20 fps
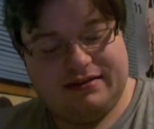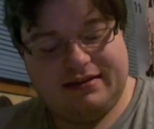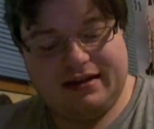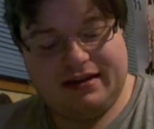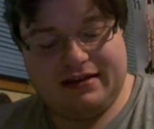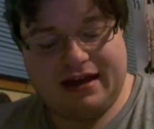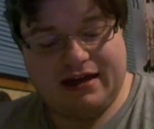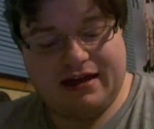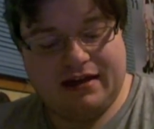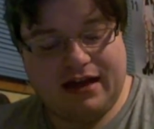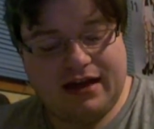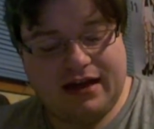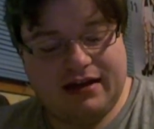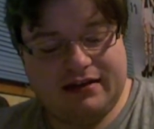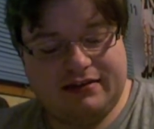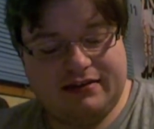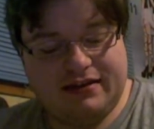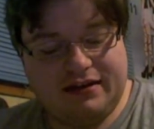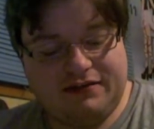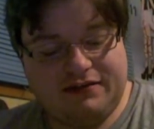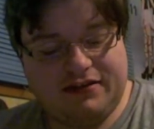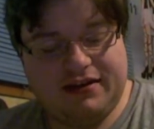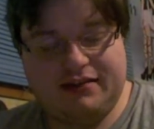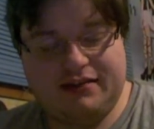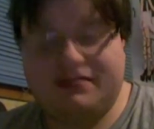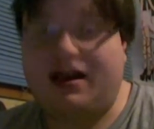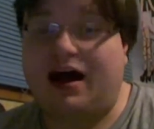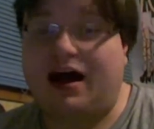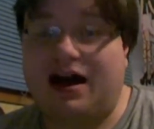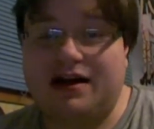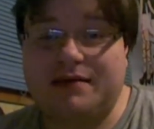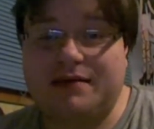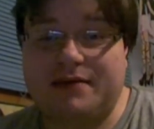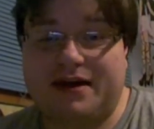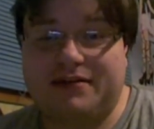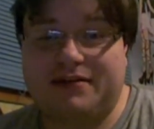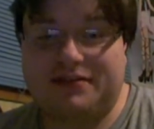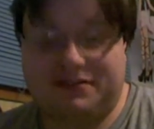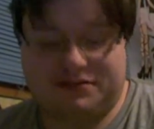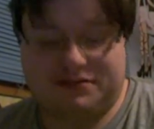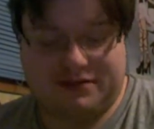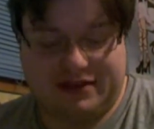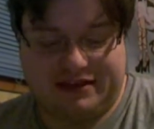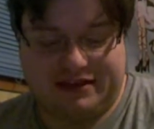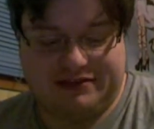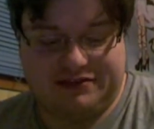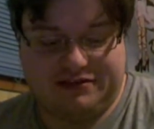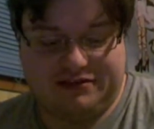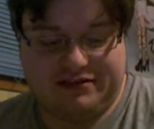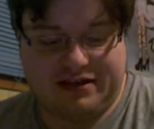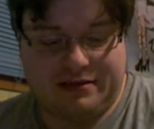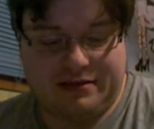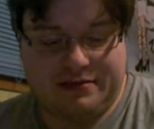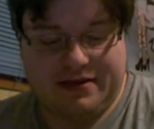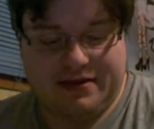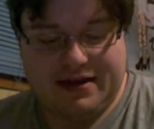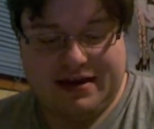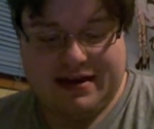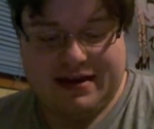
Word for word: Daniela and Tiffany talk about this relationship,